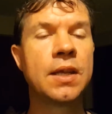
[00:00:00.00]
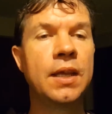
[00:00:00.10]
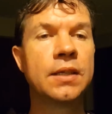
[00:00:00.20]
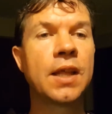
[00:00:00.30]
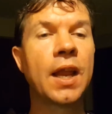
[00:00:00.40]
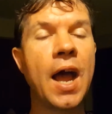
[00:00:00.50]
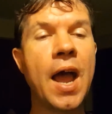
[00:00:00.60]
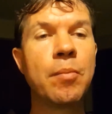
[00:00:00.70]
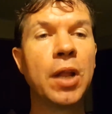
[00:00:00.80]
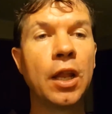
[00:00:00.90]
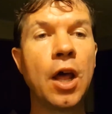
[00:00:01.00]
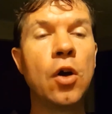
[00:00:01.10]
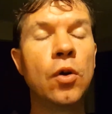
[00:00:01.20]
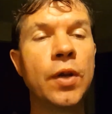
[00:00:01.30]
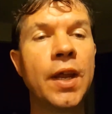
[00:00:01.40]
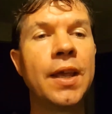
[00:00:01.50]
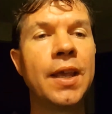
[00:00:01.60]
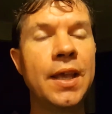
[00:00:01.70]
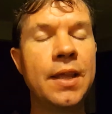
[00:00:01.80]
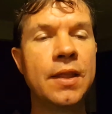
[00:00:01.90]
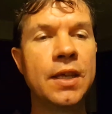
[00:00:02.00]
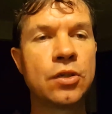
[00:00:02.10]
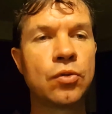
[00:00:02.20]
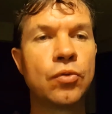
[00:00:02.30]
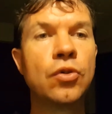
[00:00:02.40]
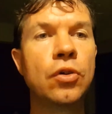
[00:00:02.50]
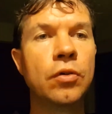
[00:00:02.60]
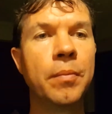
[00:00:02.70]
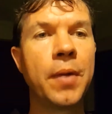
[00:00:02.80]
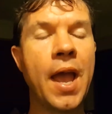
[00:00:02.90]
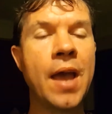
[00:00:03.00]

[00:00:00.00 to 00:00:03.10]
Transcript: is that I'm alone in this room,